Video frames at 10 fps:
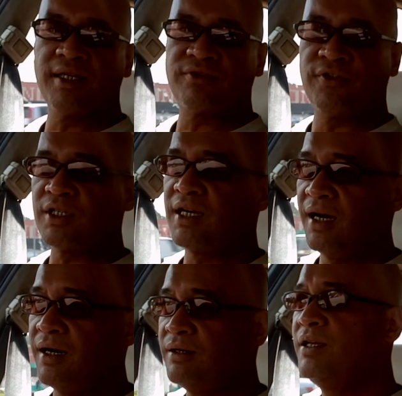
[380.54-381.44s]
for the
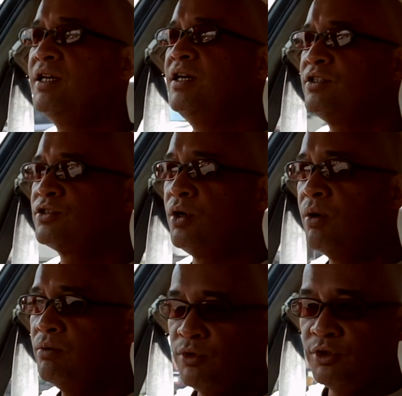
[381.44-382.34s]
car. So
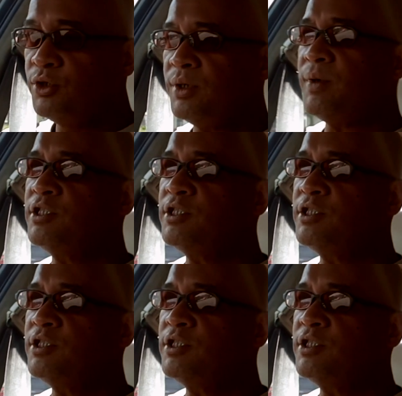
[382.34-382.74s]
do it one